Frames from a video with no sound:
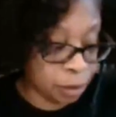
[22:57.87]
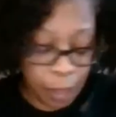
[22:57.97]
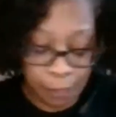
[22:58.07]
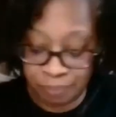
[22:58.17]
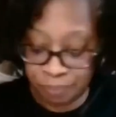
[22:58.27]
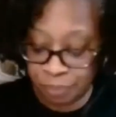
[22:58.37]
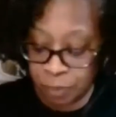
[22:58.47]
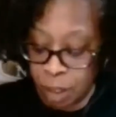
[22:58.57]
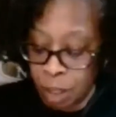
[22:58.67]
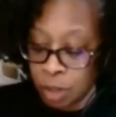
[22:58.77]
Okay,
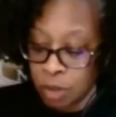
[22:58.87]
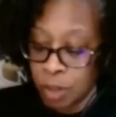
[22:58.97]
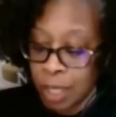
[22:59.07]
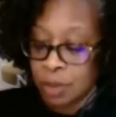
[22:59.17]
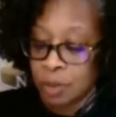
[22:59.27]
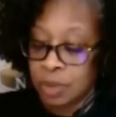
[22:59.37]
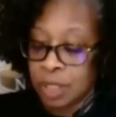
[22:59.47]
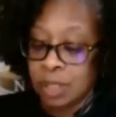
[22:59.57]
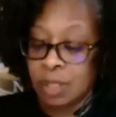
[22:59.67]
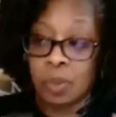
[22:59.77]
so yeah, so
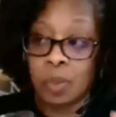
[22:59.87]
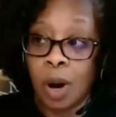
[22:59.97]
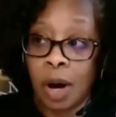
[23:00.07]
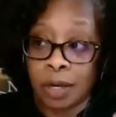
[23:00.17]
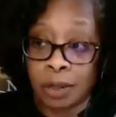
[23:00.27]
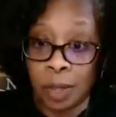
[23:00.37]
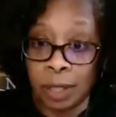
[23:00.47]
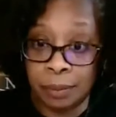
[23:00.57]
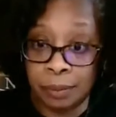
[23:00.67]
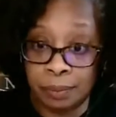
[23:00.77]
this is the water one.
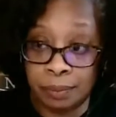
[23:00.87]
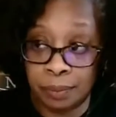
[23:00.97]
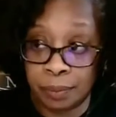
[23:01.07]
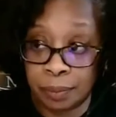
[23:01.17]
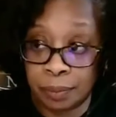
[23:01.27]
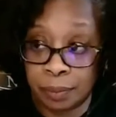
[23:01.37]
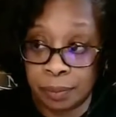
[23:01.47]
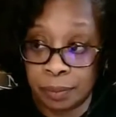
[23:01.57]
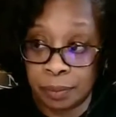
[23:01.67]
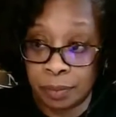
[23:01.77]

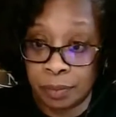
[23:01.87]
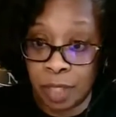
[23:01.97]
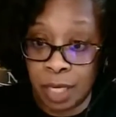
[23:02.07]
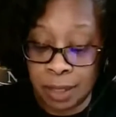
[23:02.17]
Okay,